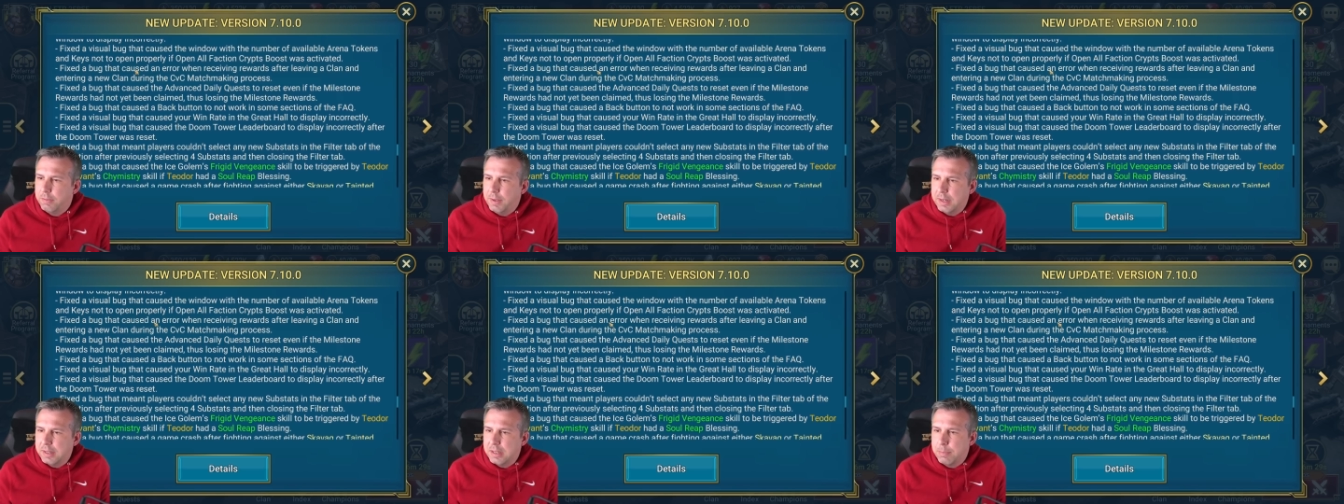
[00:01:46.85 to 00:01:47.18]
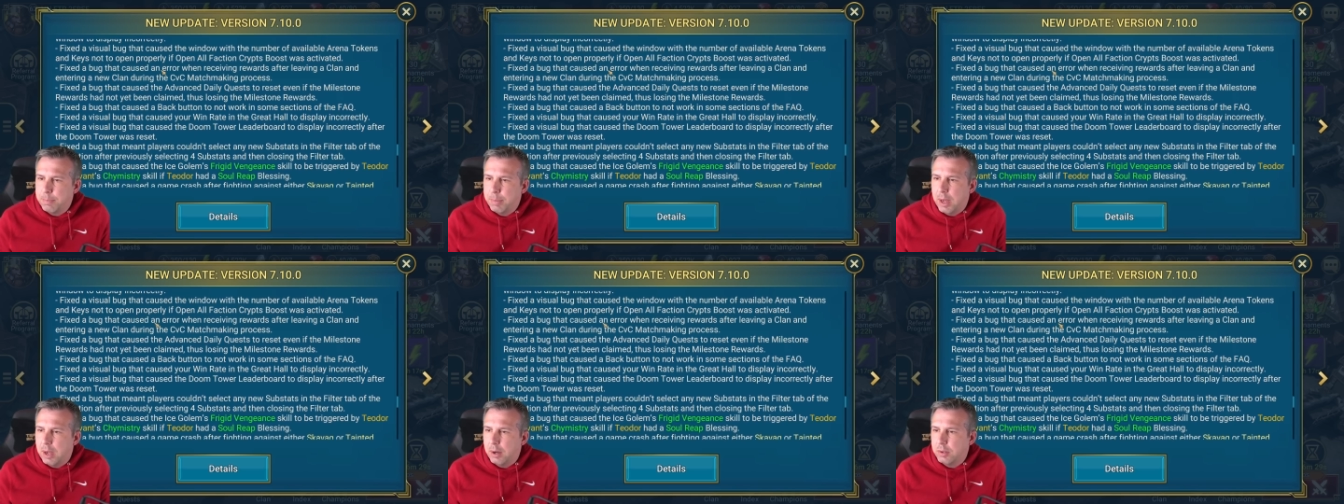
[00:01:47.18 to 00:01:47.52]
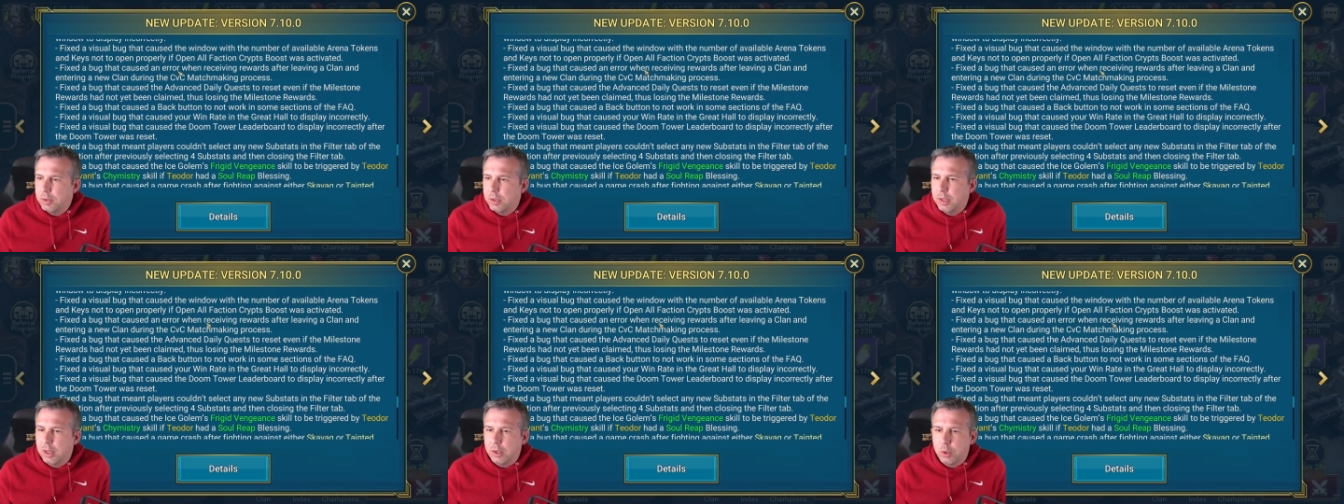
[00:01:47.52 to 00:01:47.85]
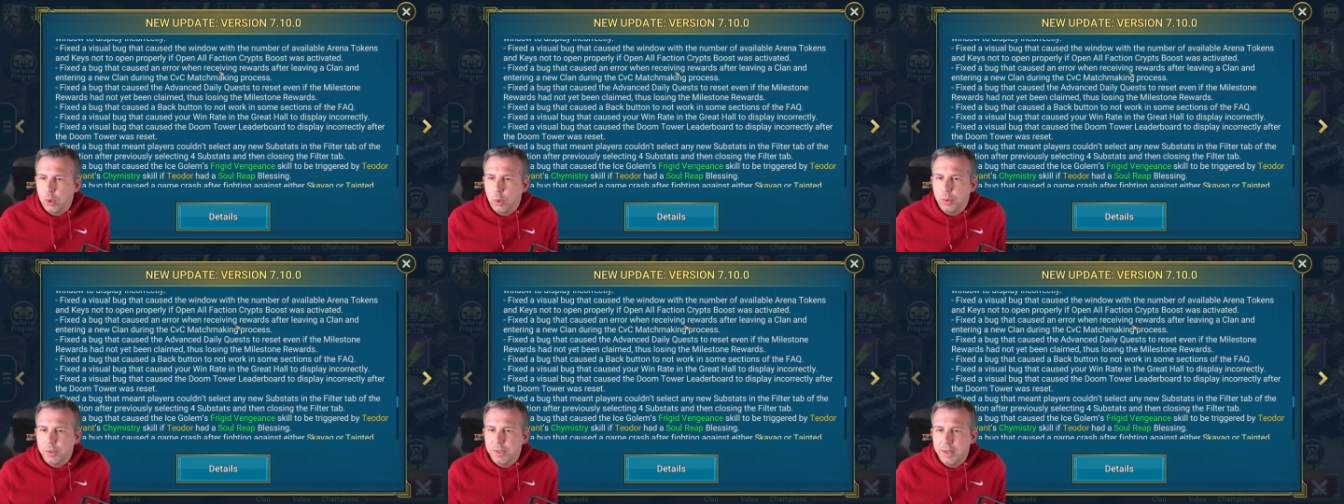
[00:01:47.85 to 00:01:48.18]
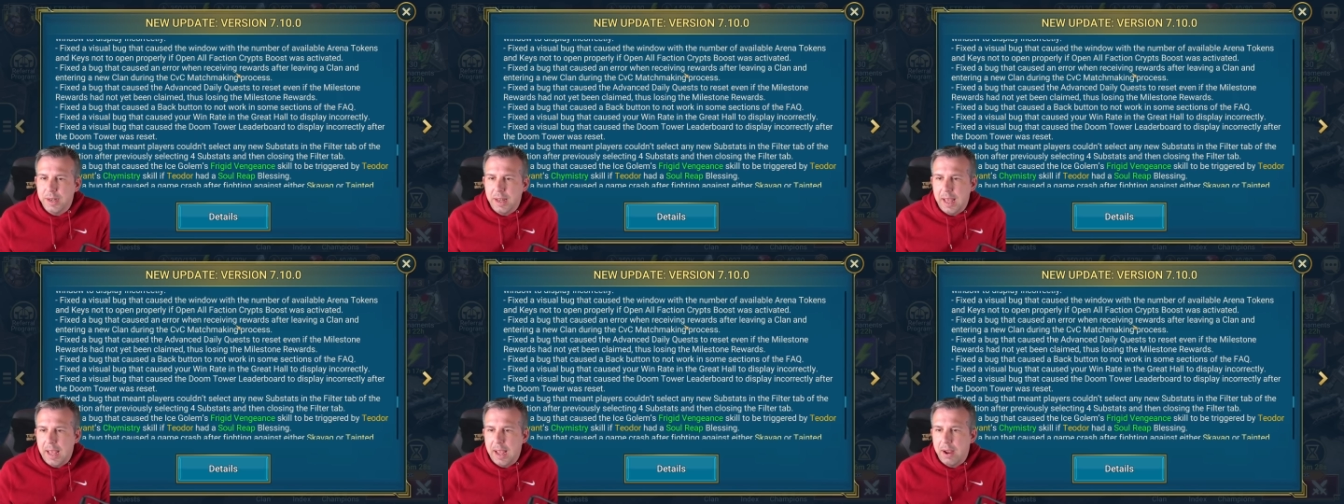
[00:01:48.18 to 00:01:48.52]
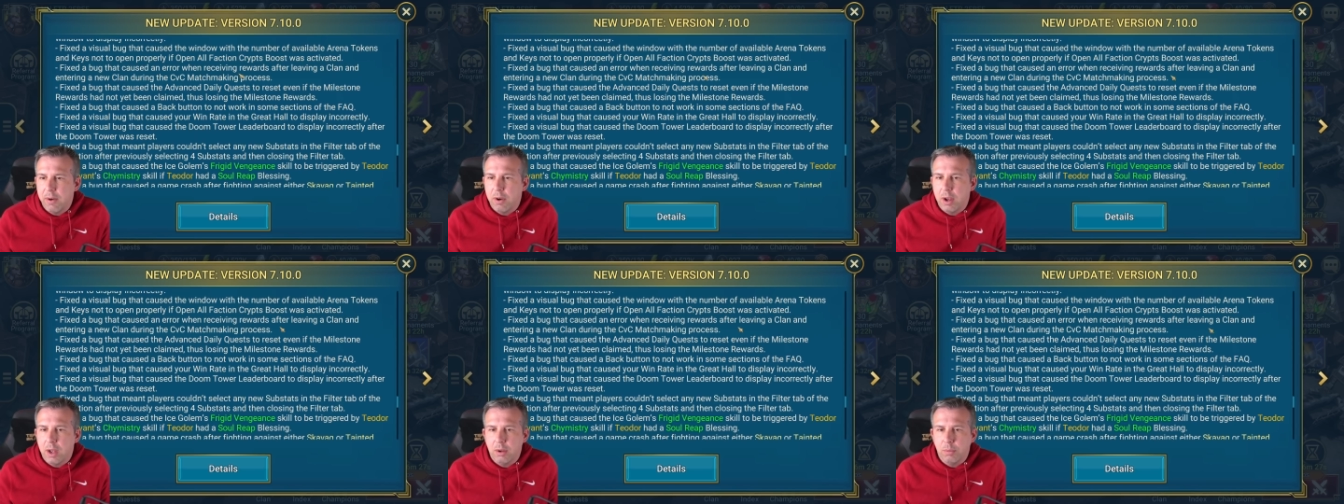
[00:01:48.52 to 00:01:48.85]
Fixed a bug that caused an
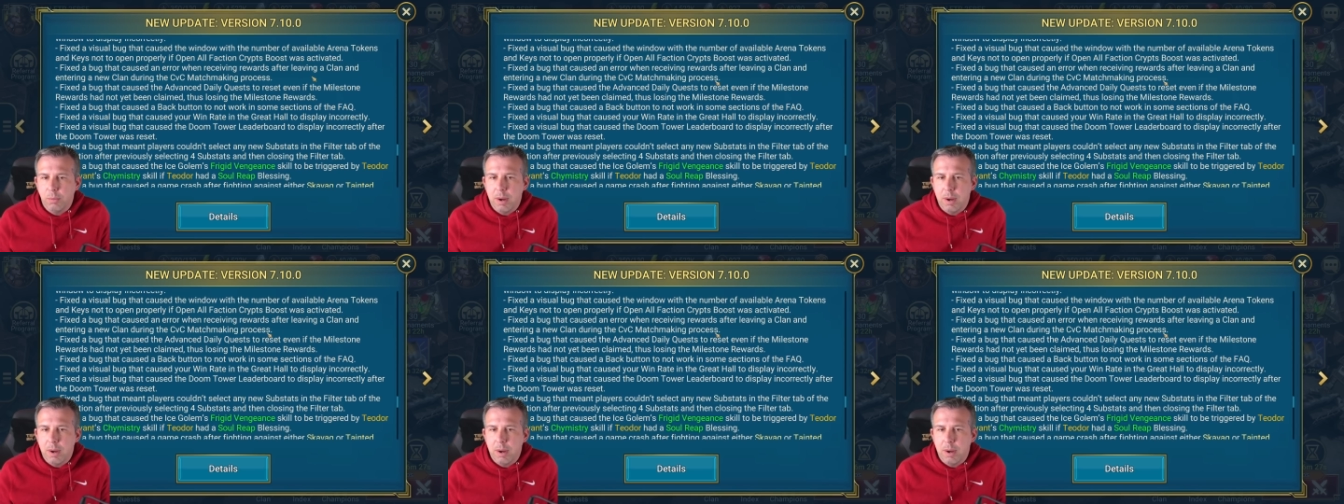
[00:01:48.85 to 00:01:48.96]
error